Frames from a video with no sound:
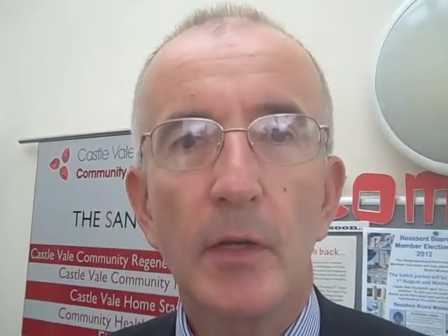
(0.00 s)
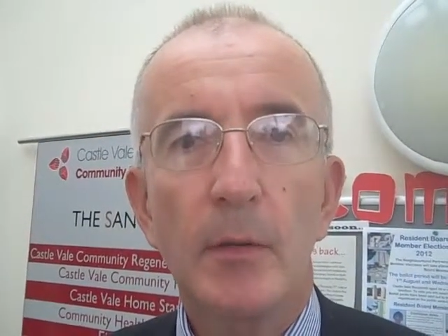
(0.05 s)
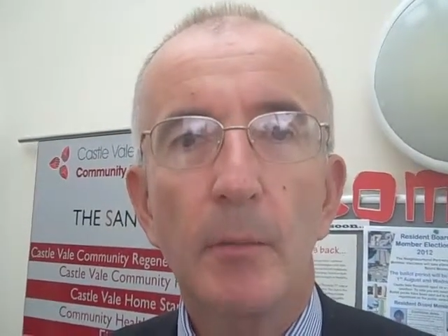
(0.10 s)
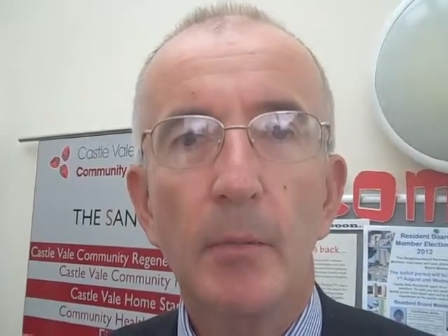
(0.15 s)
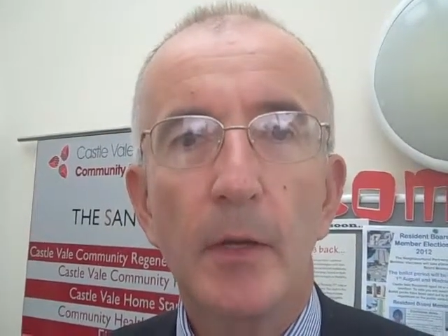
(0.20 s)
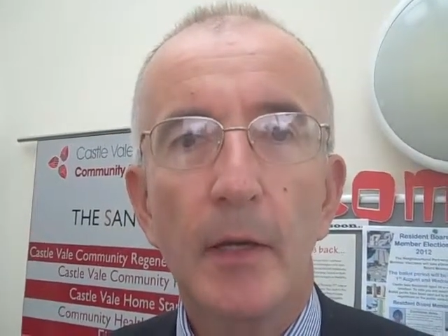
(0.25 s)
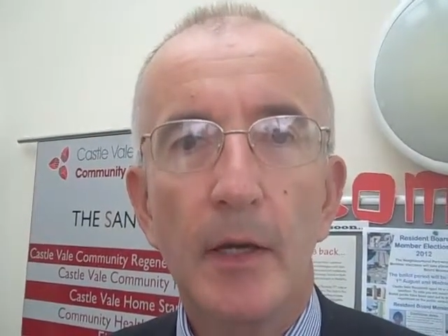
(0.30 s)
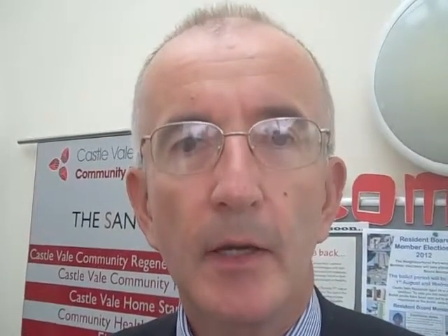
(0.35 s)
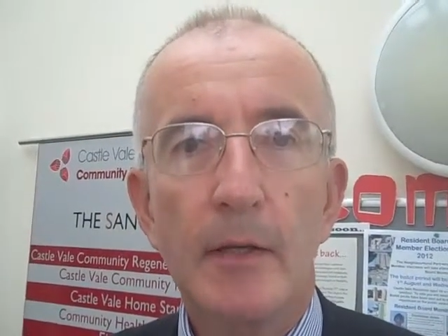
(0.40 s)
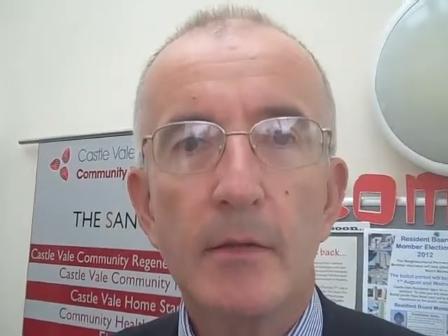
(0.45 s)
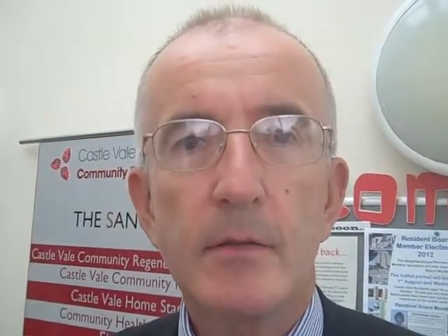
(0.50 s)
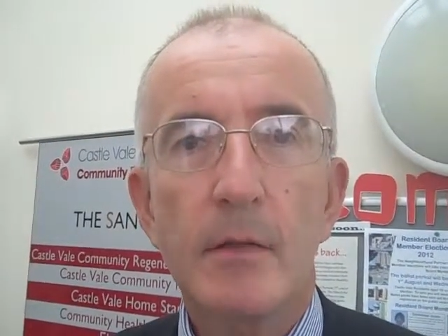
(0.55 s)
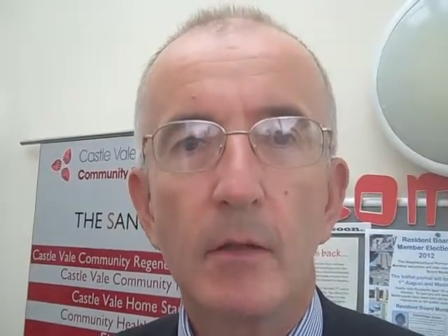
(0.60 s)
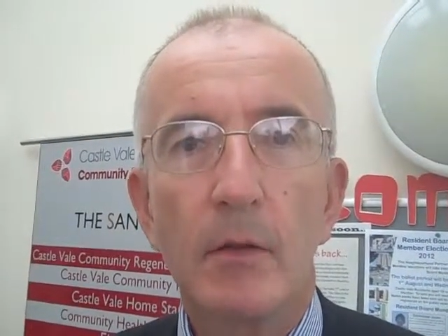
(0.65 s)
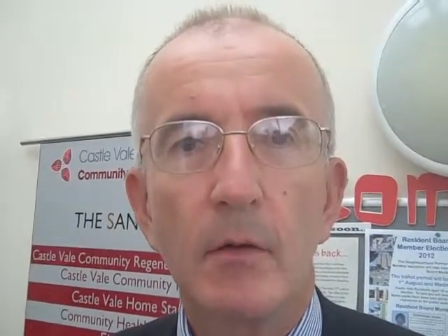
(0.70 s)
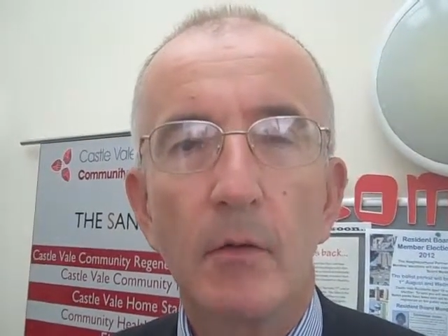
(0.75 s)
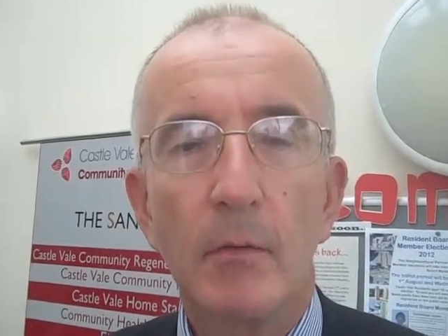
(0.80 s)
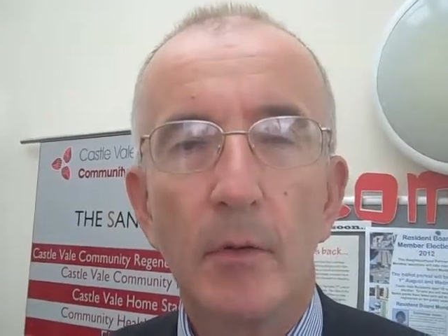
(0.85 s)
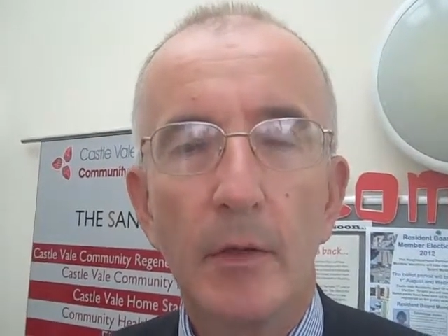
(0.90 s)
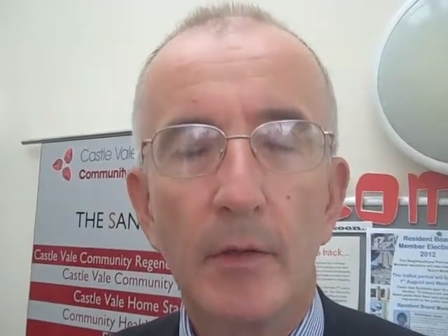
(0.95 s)
GPs
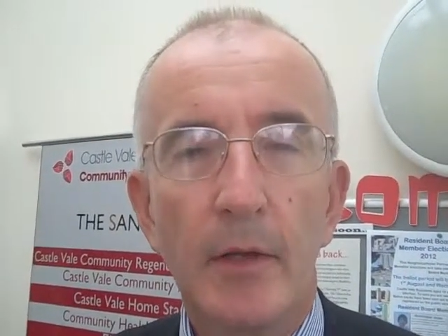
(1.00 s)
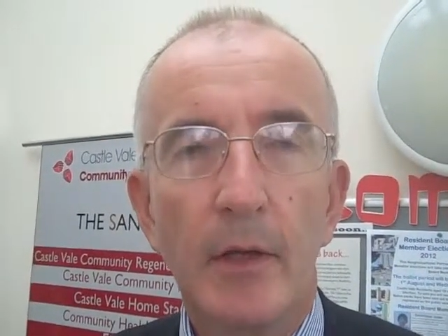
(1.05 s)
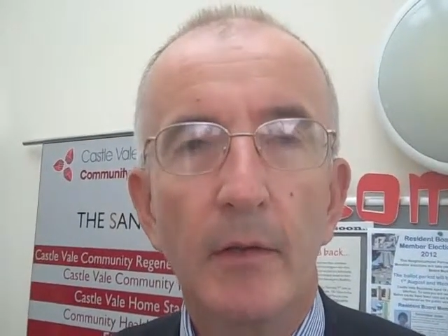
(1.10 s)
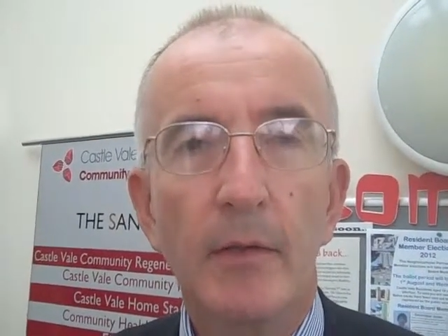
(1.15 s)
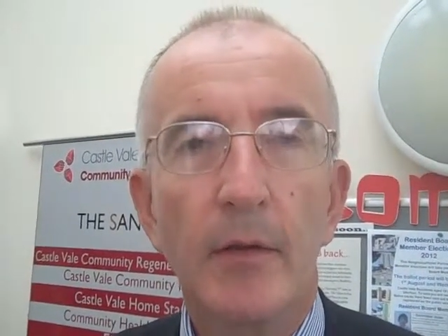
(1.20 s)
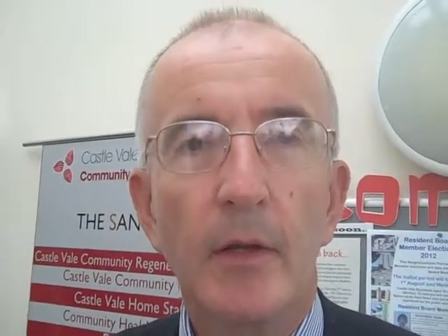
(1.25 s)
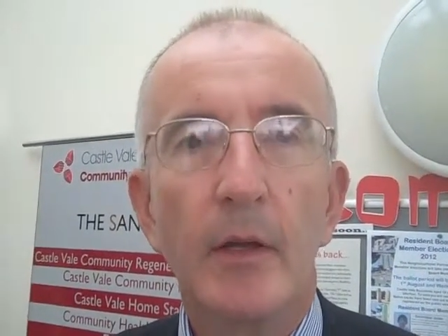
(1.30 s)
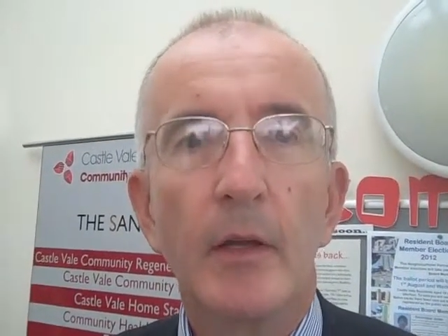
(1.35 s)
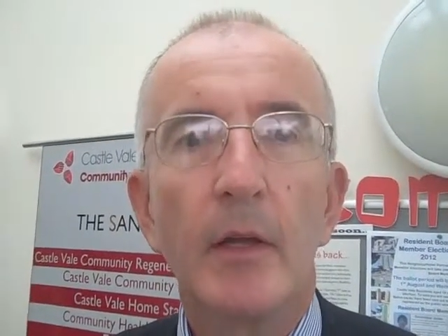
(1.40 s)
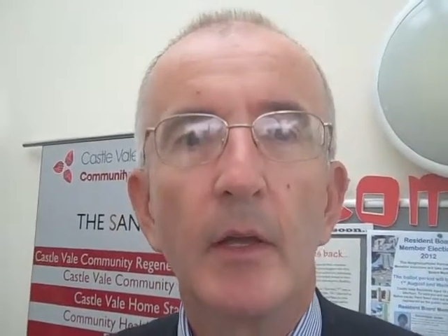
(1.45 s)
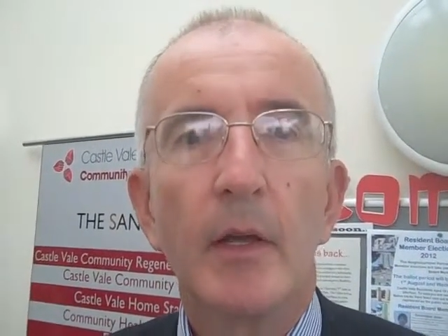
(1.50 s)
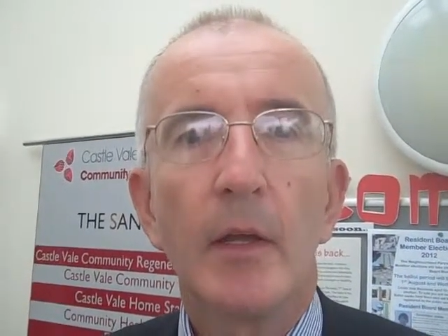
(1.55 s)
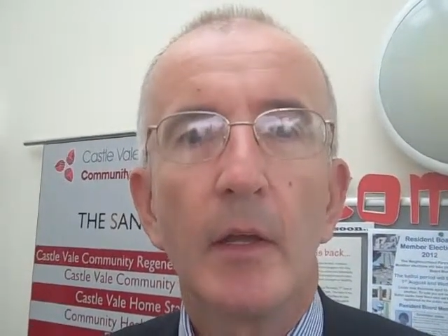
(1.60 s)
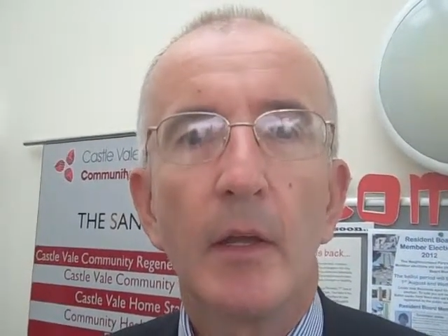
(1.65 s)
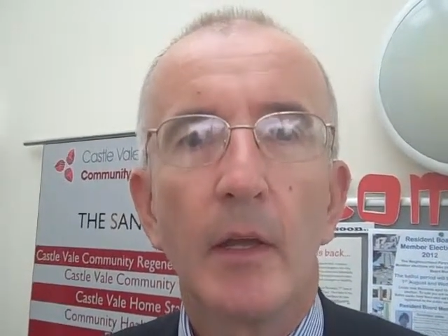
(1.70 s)
along with other